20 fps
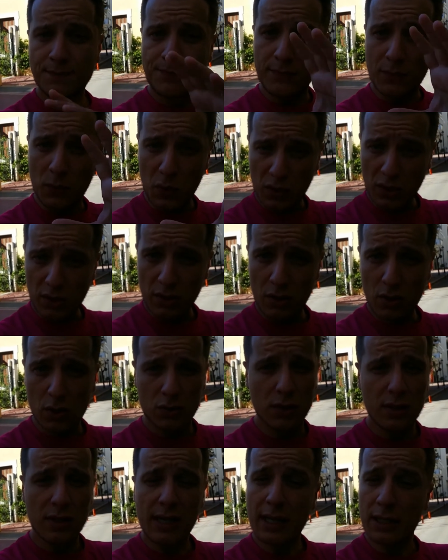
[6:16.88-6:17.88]
We're gonna go
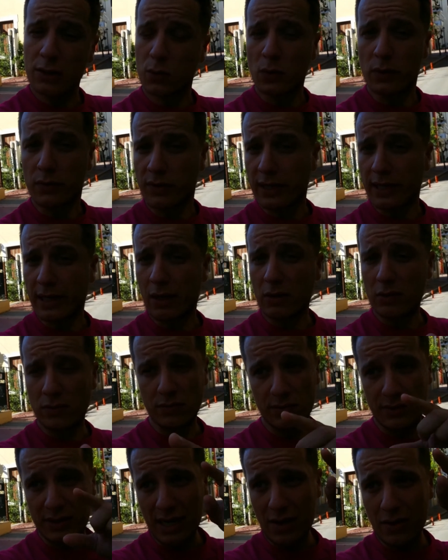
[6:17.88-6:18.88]
to the next one right now,
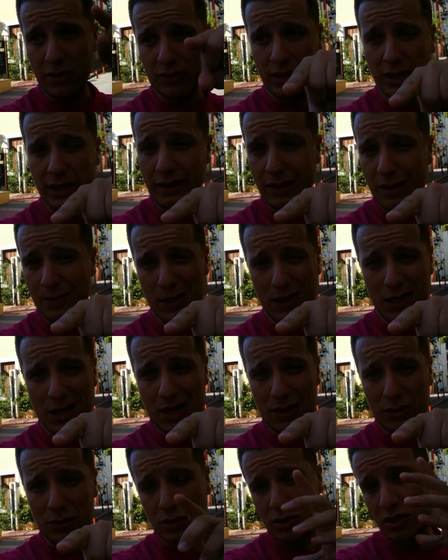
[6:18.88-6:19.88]
down at
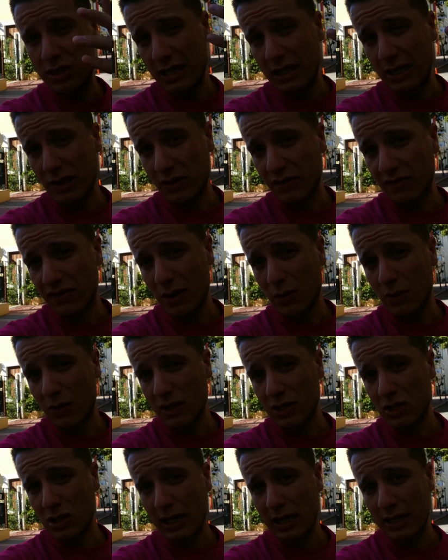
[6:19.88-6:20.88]
Dimitriados. Check out if that one
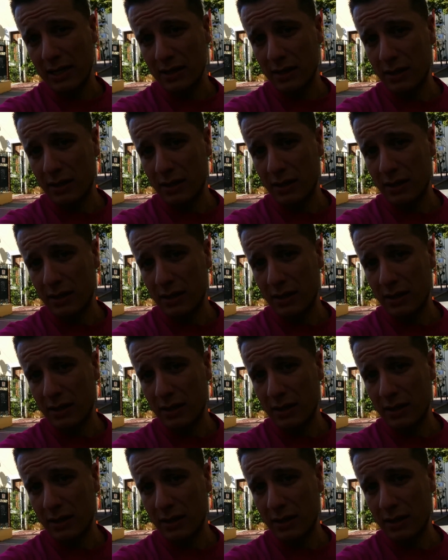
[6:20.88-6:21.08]
actually has